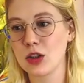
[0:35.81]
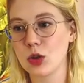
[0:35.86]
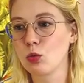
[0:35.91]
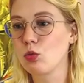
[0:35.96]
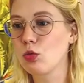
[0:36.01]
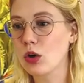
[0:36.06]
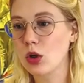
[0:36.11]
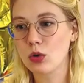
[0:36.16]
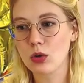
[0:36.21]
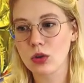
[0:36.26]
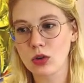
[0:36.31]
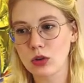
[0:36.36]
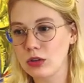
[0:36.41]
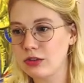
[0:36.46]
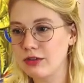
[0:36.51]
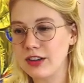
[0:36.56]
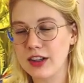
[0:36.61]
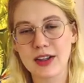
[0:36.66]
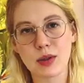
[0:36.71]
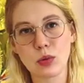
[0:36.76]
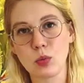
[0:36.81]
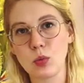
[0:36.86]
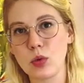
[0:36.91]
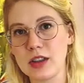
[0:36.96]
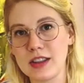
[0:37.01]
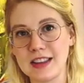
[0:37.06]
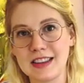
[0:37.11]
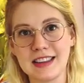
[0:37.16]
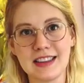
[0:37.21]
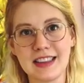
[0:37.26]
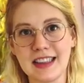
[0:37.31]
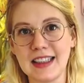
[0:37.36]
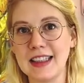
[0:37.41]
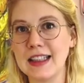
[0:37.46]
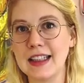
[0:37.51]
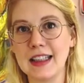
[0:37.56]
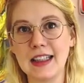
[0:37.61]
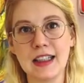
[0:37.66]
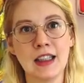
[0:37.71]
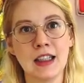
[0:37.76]
Rural, very
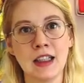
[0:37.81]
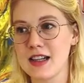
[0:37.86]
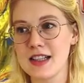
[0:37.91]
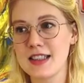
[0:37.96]
woodsy.